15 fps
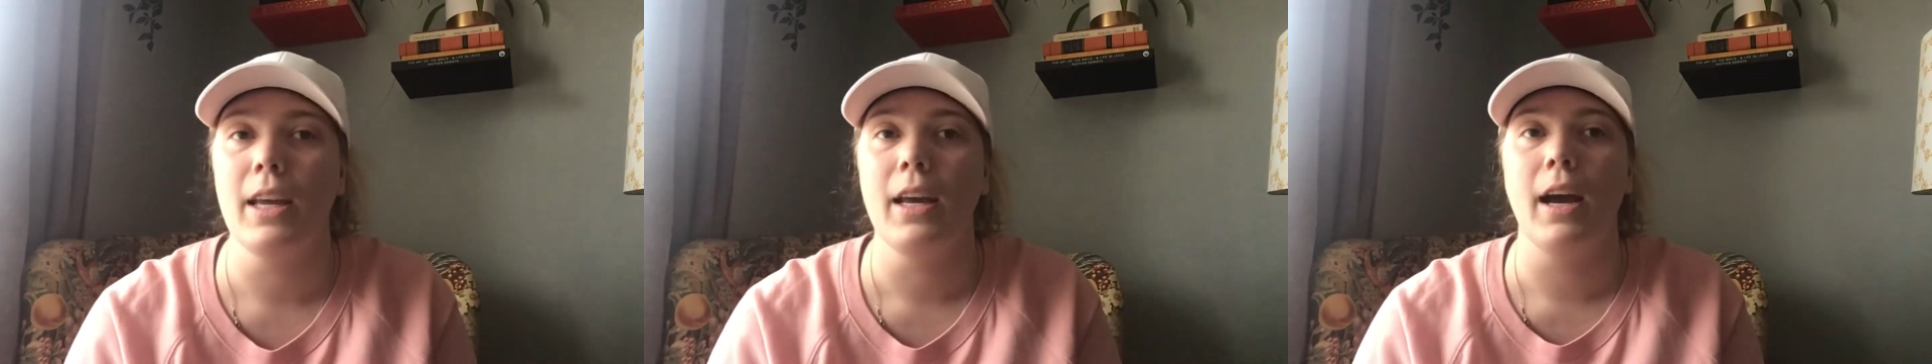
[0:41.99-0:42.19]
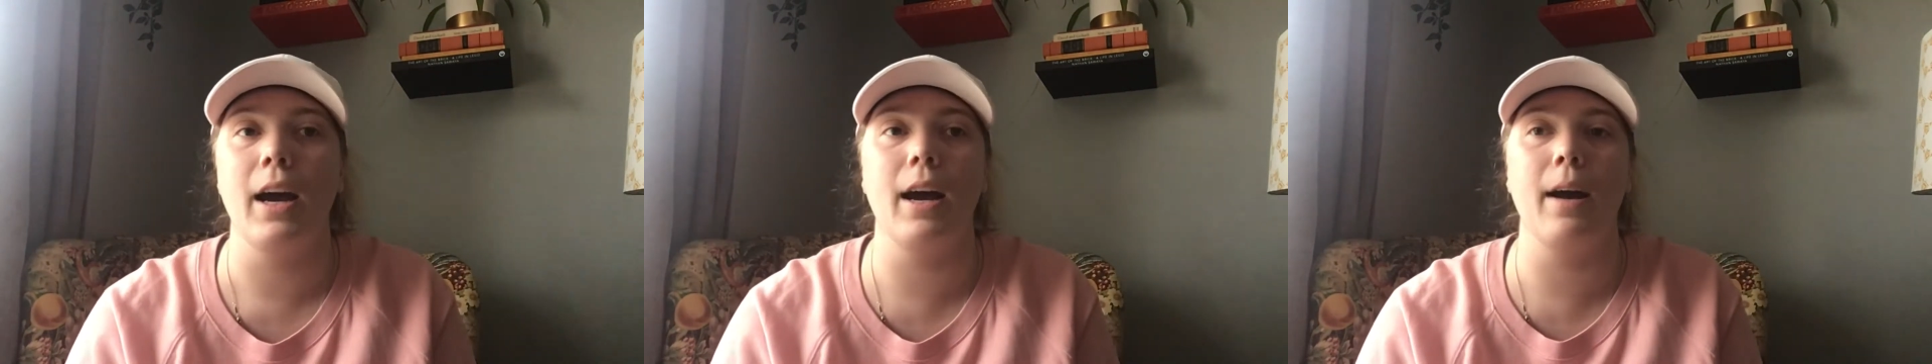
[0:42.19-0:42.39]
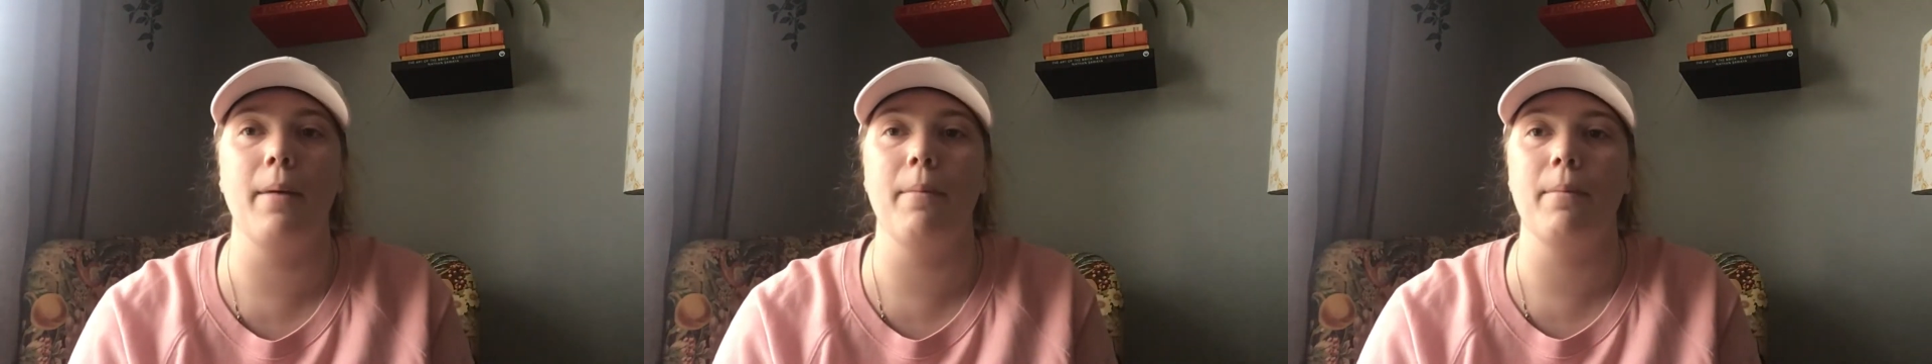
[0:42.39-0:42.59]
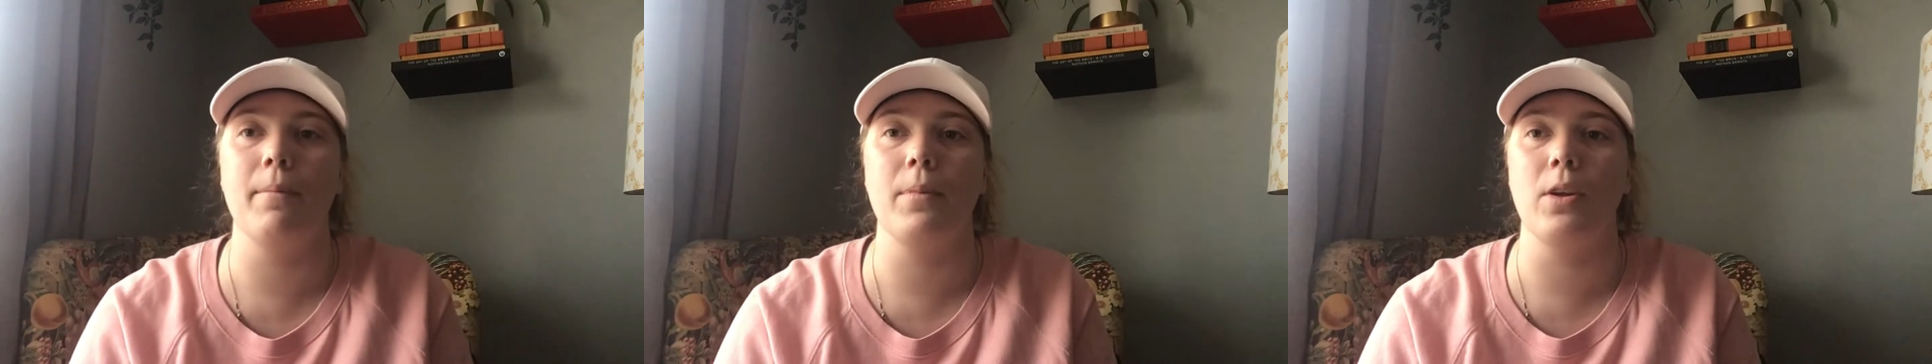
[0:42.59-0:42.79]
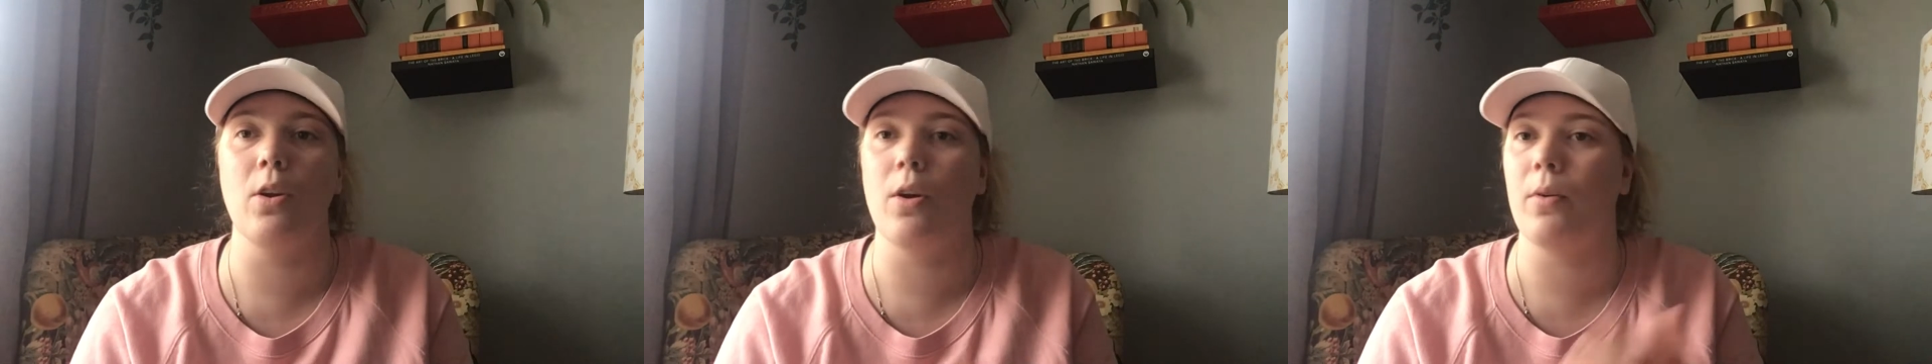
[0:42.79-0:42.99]

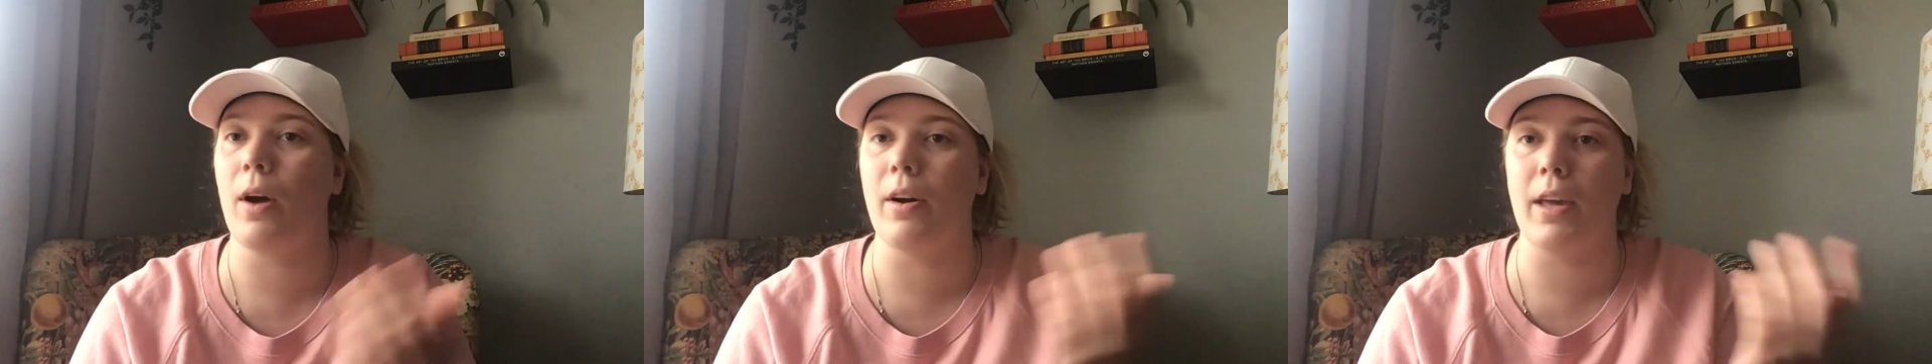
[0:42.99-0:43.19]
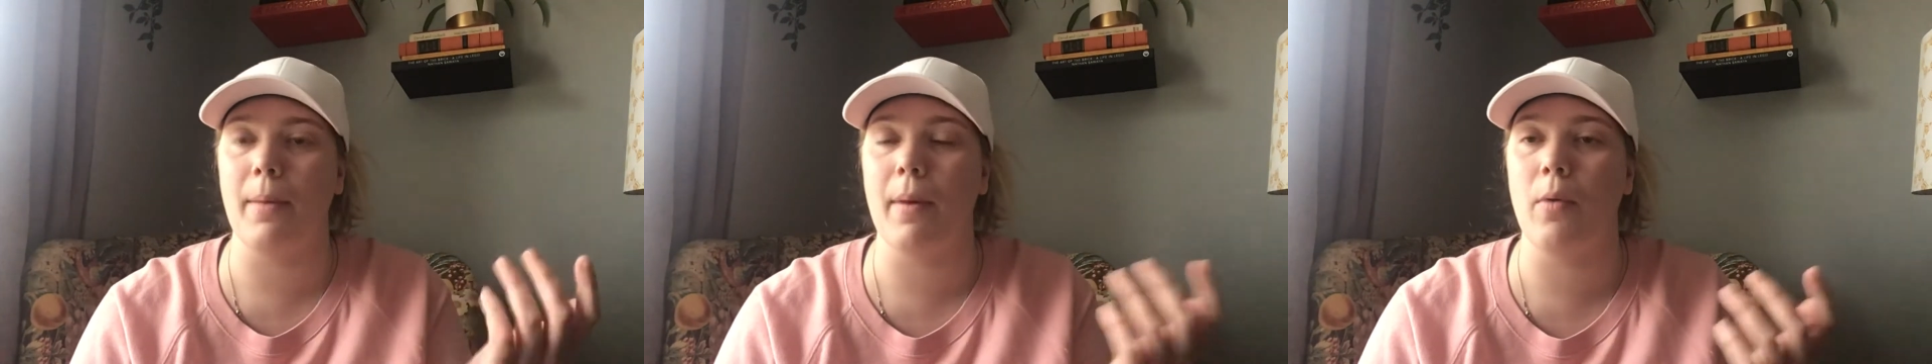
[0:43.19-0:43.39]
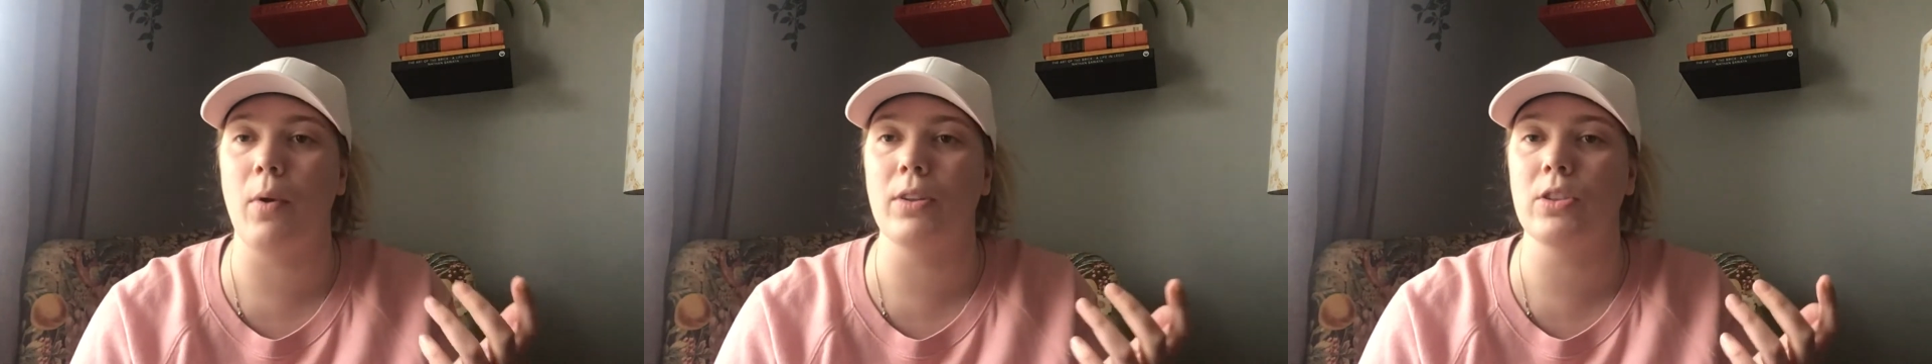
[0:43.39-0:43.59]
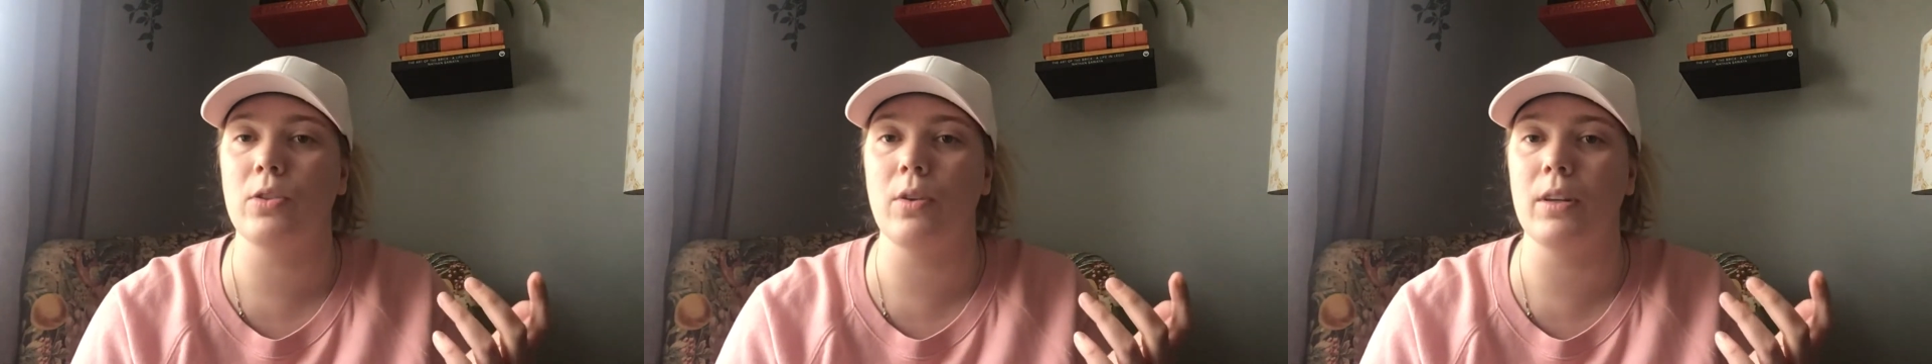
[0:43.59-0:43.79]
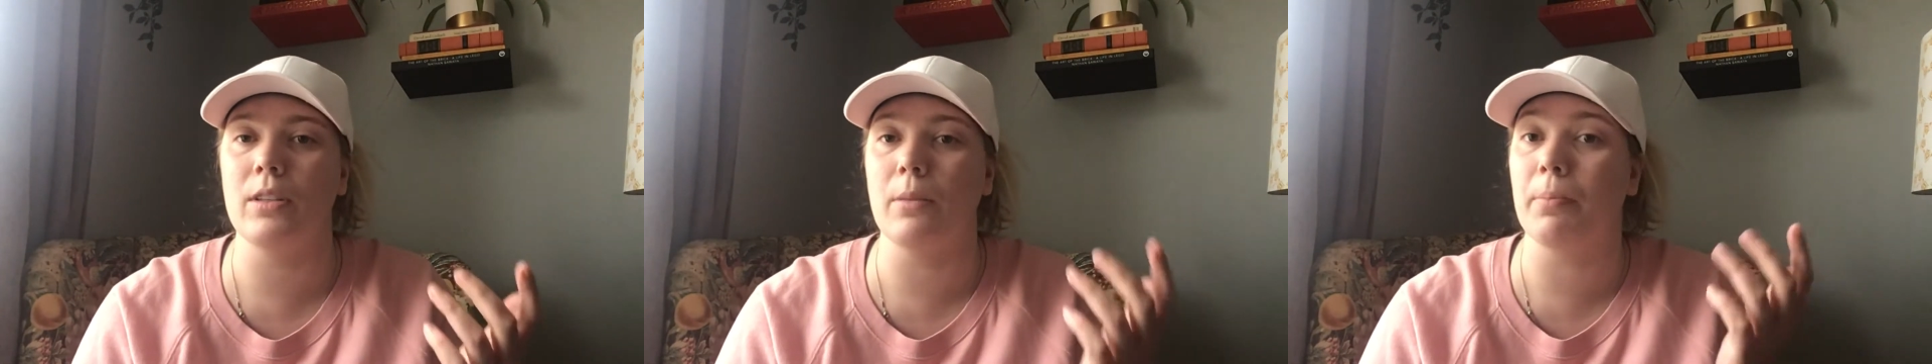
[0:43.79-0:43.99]
I'll get my one
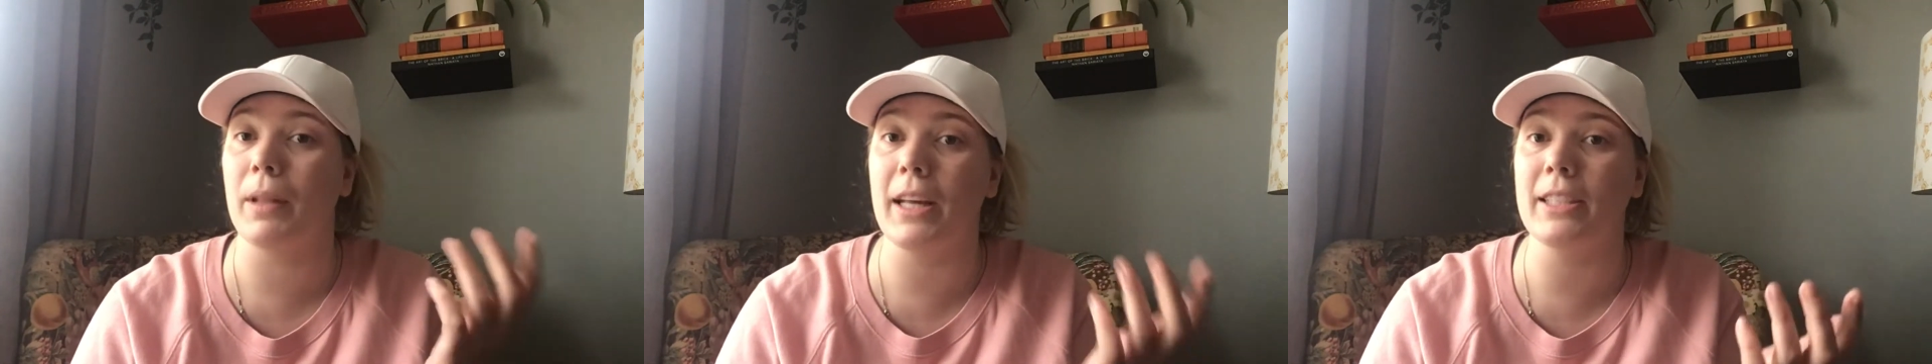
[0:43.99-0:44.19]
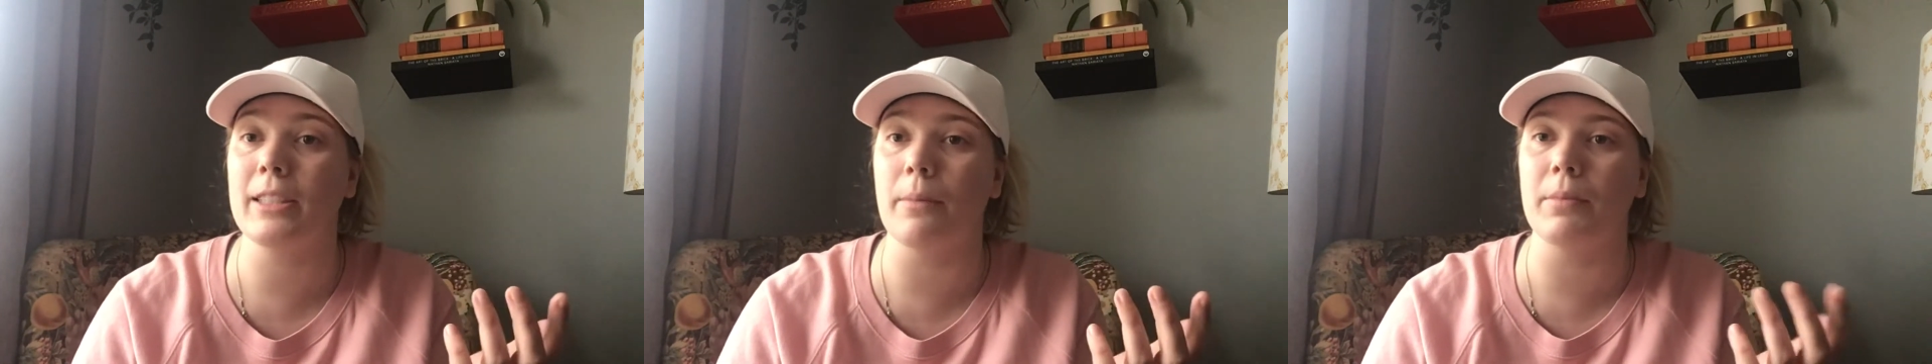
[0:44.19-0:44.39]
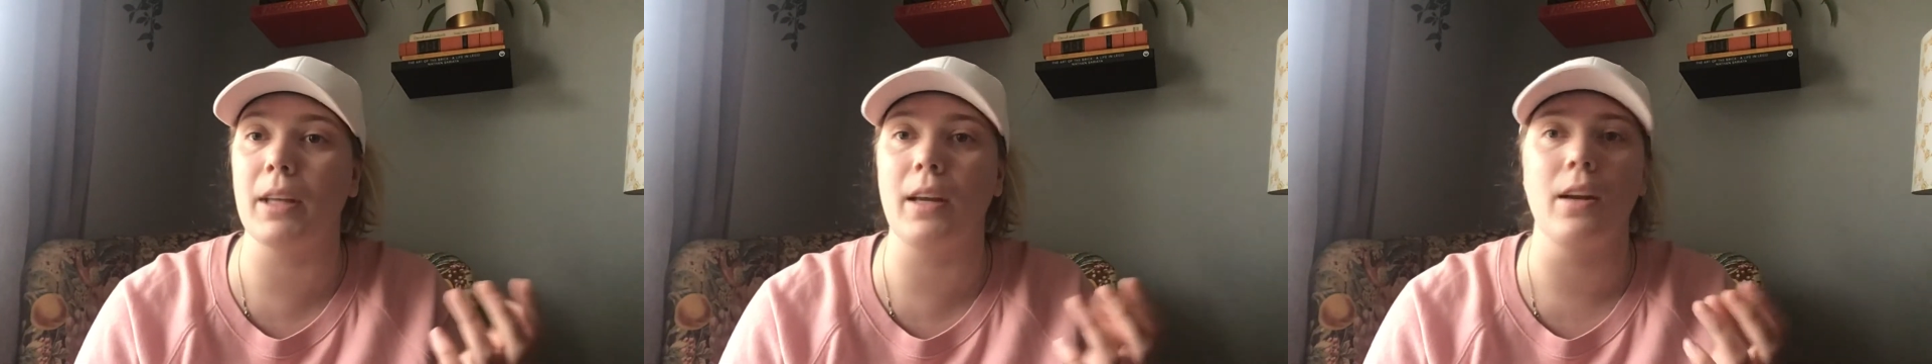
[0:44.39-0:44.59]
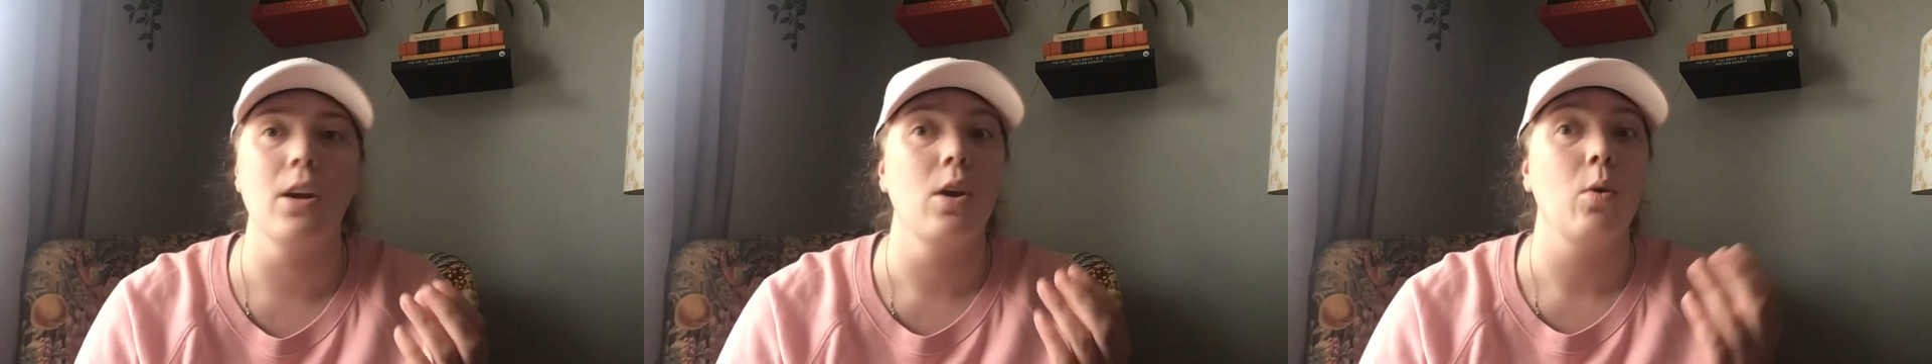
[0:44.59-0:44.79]
student to play something